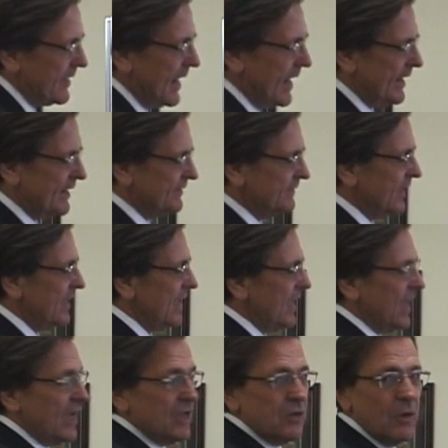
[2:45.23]
And that is,
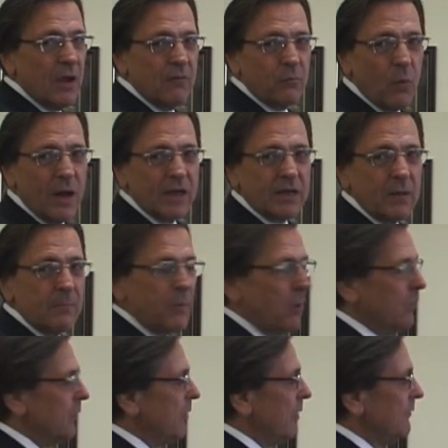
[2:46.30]
you have one
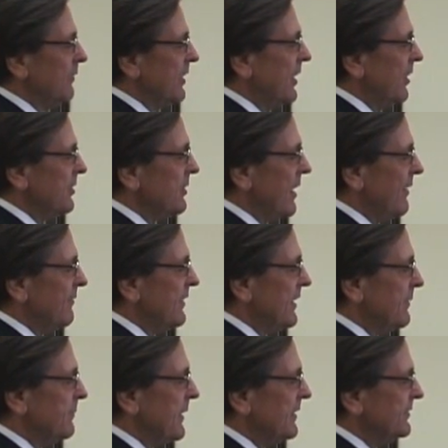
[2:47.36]
component over here, you have
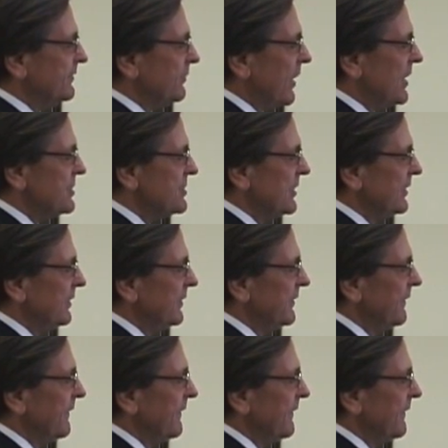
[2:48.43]
the administration.